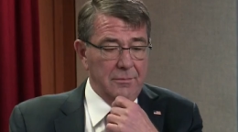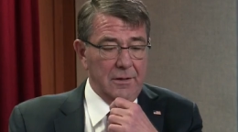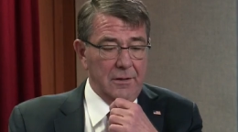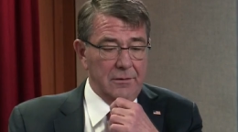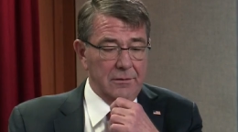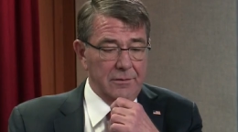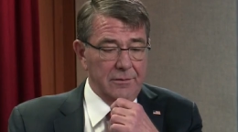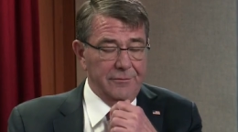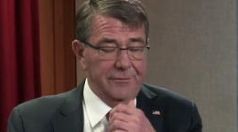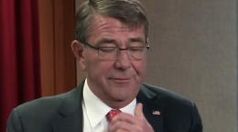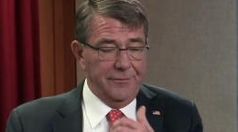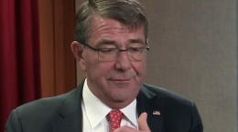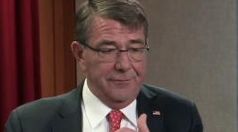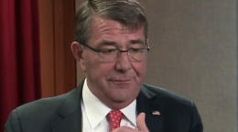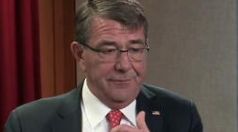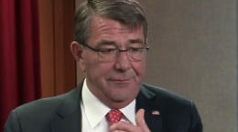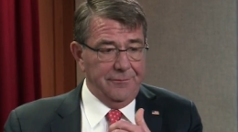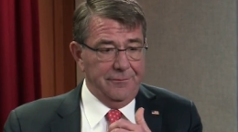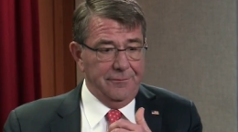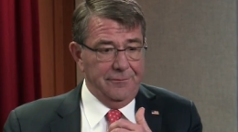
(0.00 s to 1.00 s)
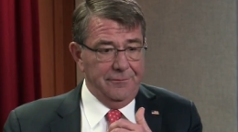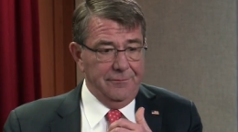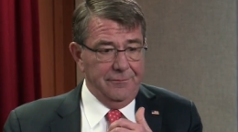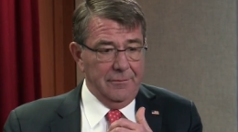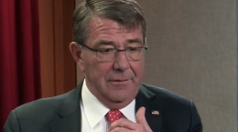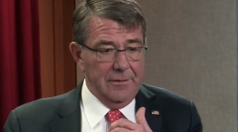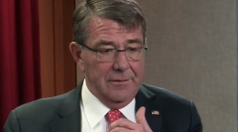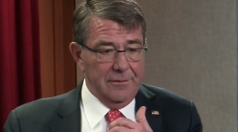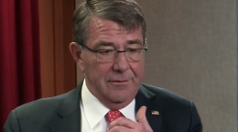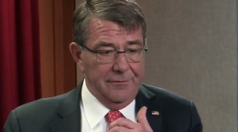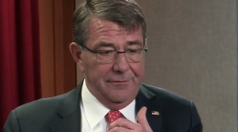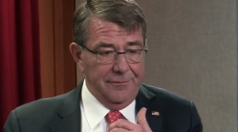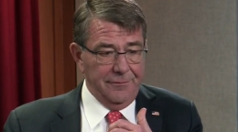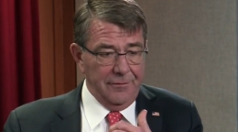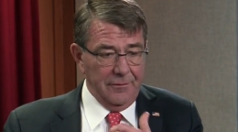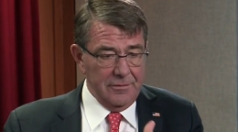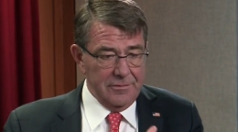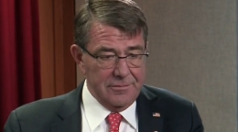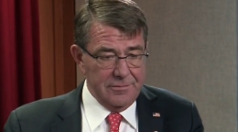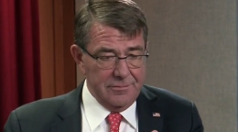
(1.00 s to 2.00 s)
I mean, the in the
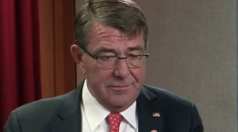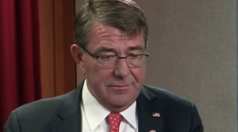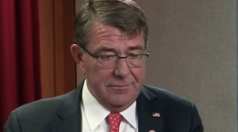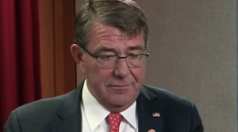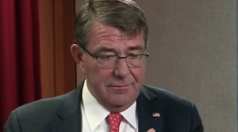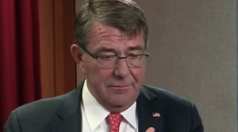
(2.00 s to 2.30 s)
first